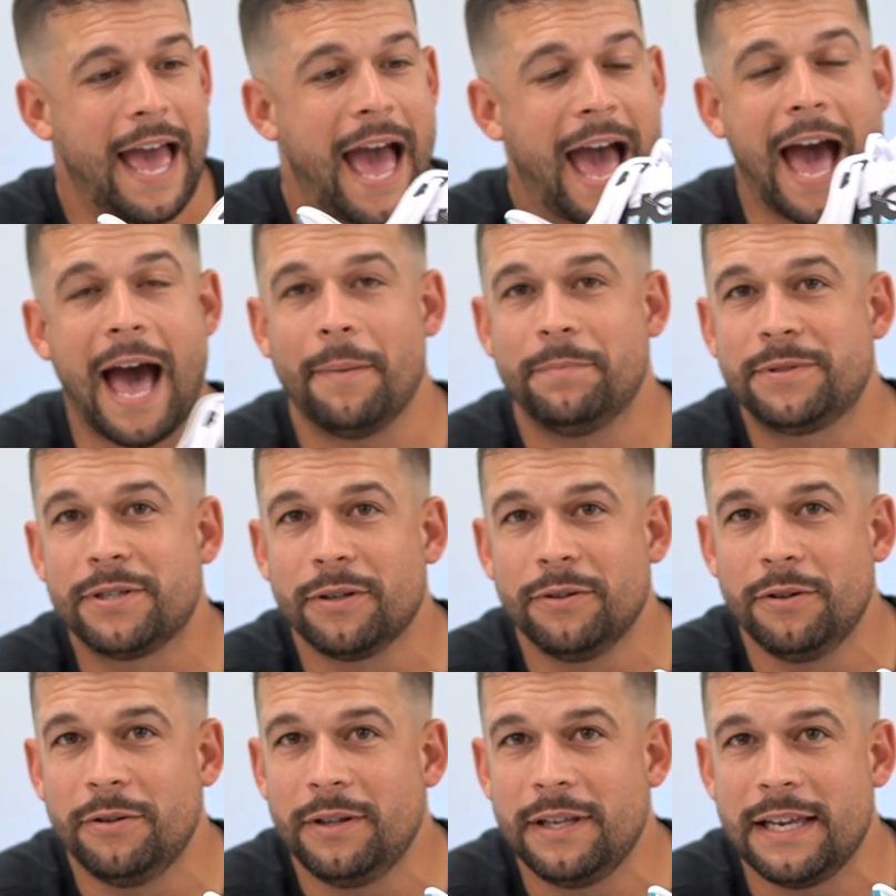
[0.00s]

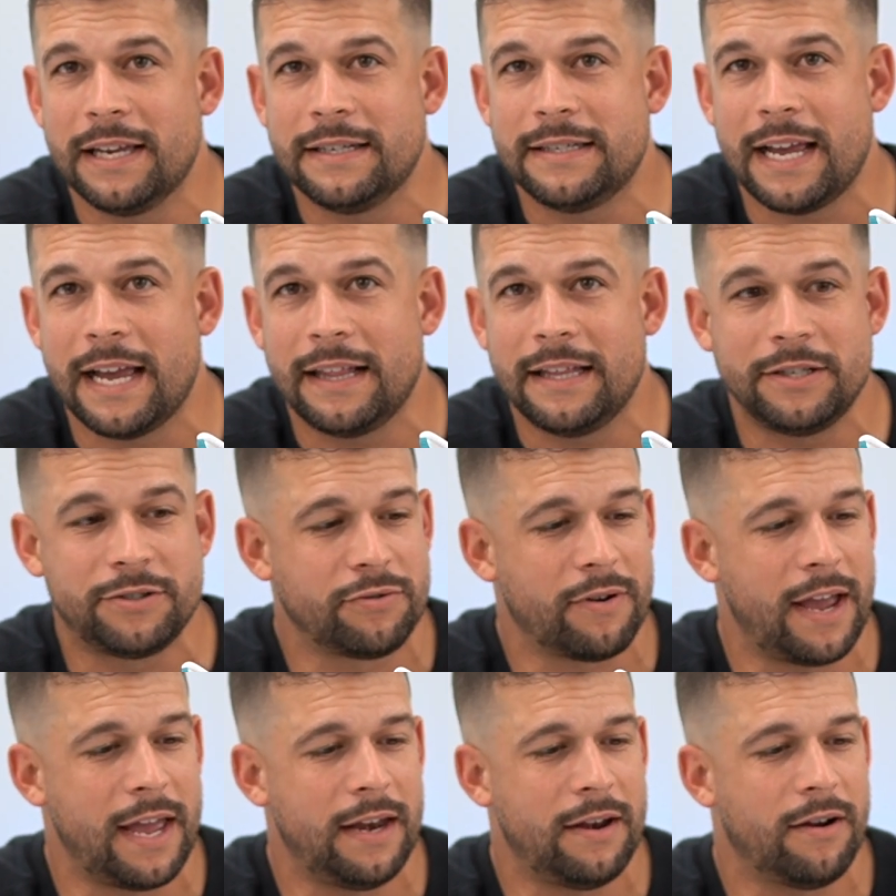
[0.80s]
Absolutely a daily
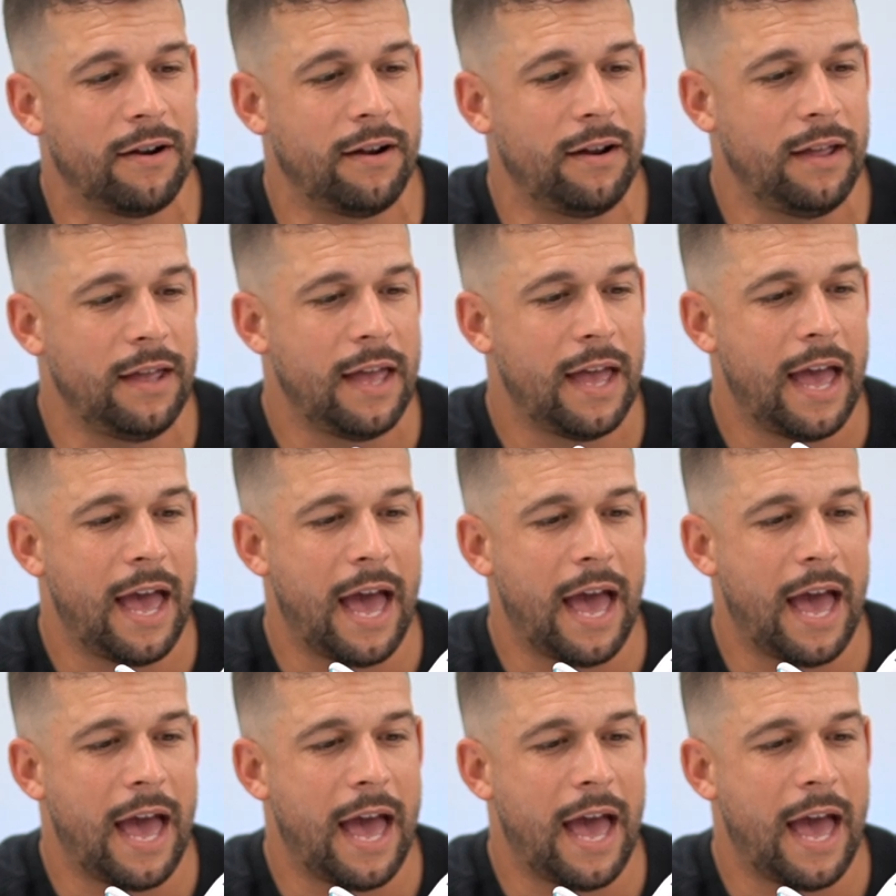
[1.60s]
trainer.